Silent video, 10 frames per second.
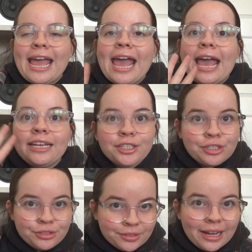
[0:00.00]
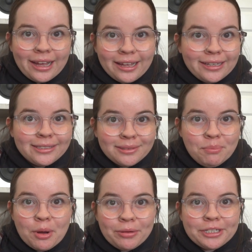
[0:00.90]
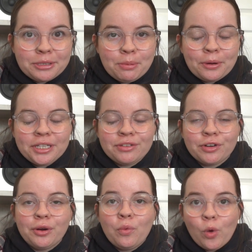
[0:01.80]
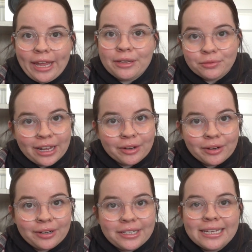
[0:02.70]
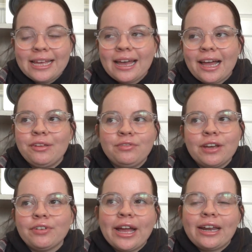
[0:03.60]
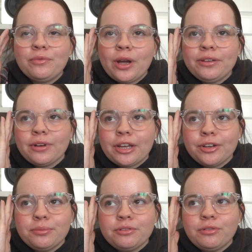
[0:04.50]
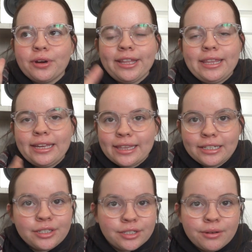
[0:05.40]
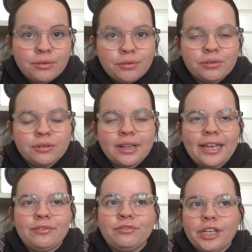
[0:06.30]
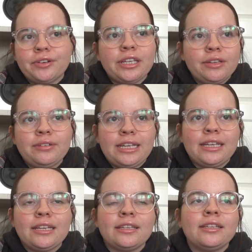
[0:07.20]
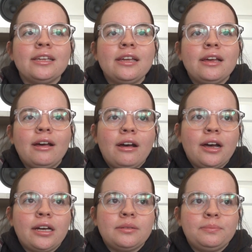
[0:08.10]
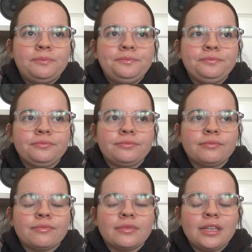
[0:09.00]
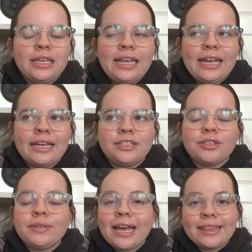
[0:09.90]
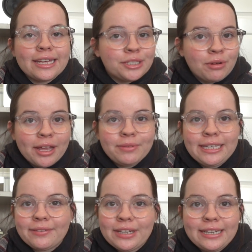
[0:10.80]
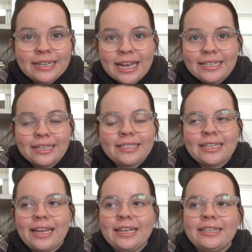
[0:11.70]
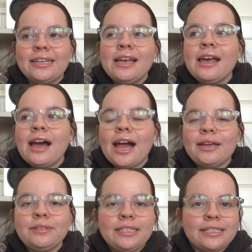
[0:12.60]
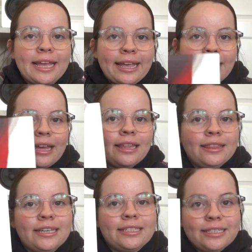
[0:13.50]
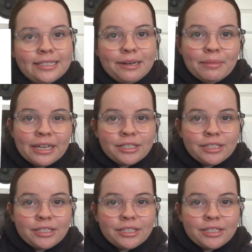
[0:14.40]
Extra bonus points for a white record. I've never had a white record before. I think that's so cool and very unique. And so yeah, that's why I would give it a 9 out of 10. I would say this is in my